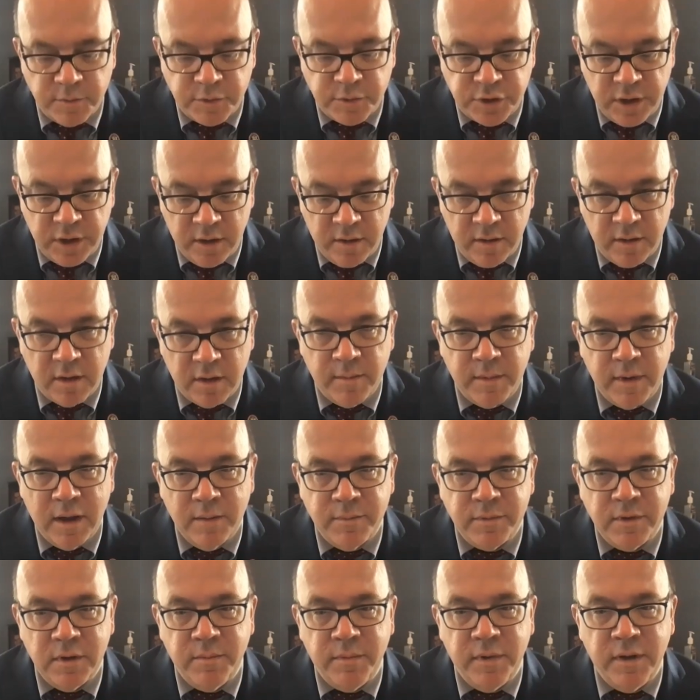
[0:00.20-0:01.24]
Chair, and I'm
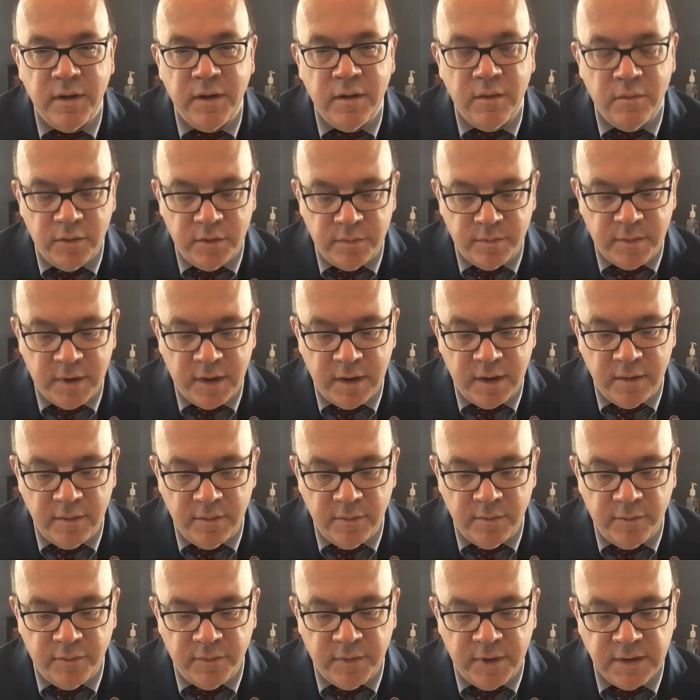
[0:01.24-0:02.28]
happy to be with my
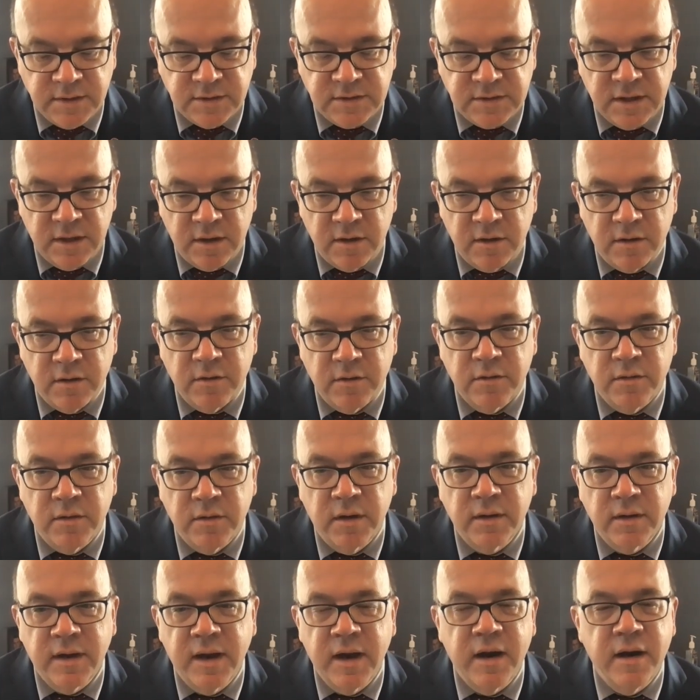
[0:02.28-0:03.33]
friend
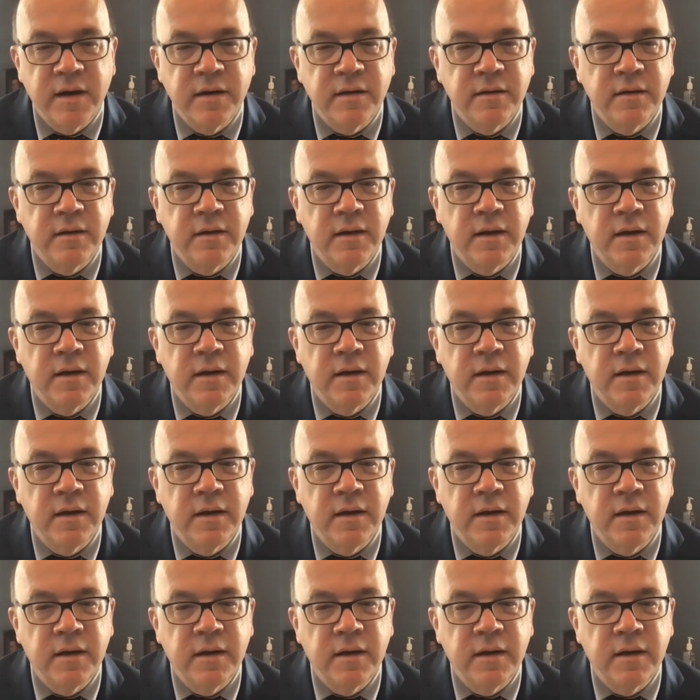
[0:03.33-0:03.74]
Senator Cardin,